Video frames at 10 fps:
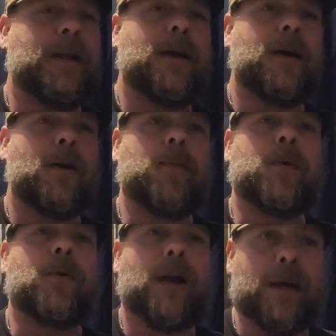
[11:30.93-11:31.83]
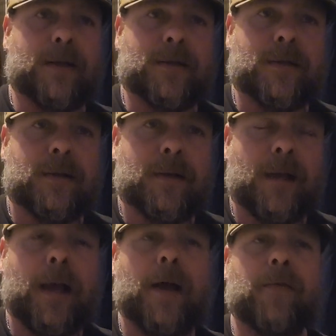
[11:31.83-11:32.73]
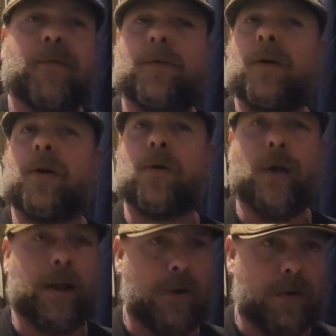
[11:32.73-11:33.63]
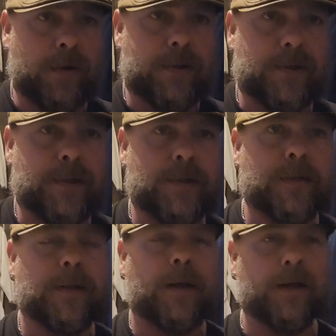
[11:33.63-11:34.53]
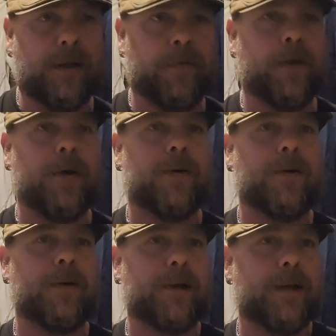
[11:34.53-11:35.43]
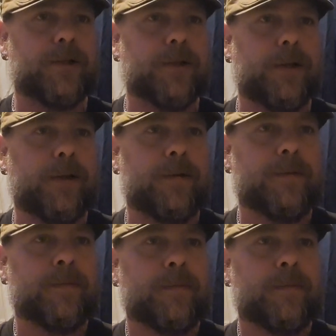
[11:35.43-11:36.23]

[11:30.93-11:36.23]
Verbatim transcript: uh, I hope you guys have a great holiday season. I love y'all. I'll catch you later.